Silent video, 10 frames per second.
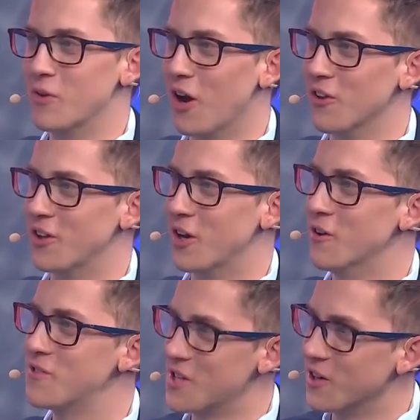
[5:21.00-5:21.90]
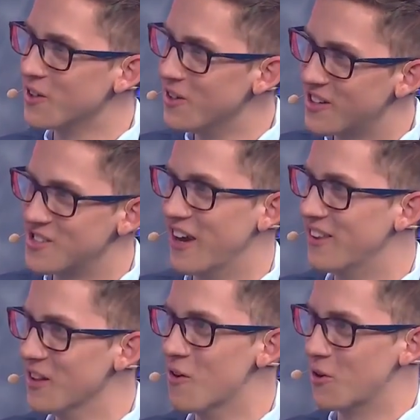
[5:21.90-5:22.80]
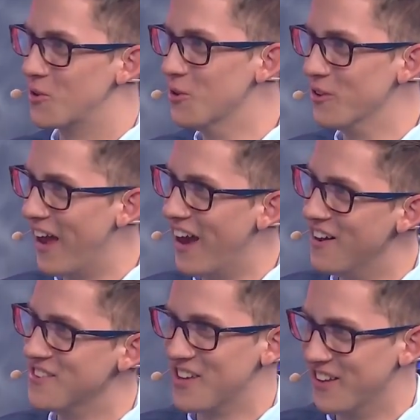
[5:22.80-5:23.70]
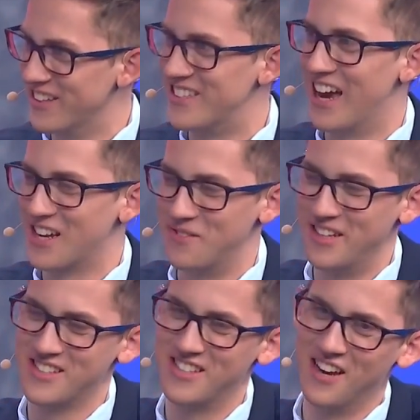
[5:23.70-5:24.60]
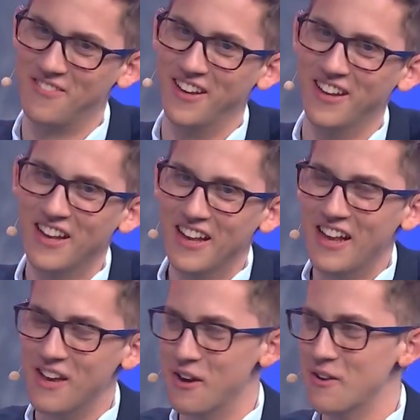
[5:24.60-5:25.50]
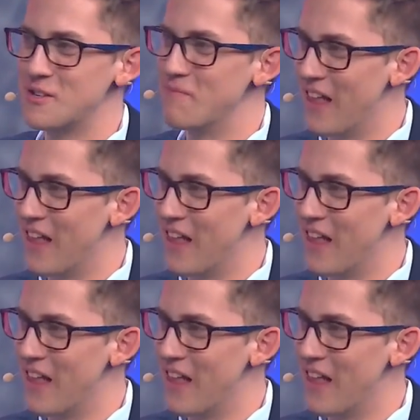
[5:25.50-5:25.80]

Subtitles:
team we called it the Earth Circle because you had the lower cooldowns and all the attack speed and stuff, and it was a